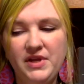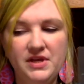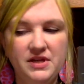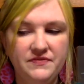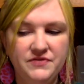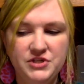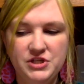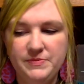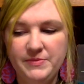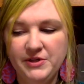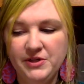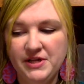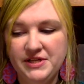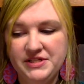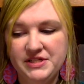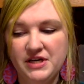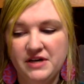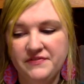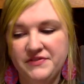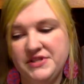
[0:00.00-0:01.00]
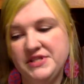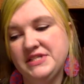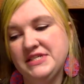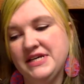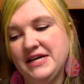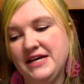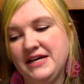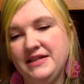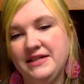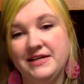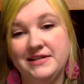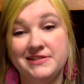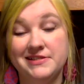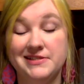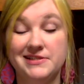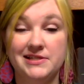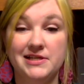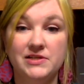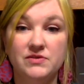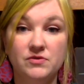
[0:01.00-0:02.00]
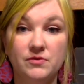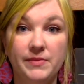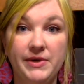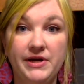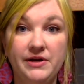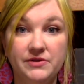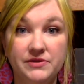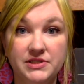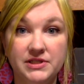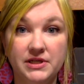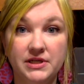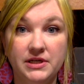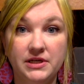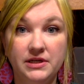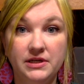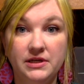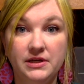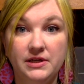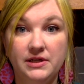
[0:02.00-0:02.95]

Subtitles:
If you see me glancing off to the side, that's because that's where my notes are.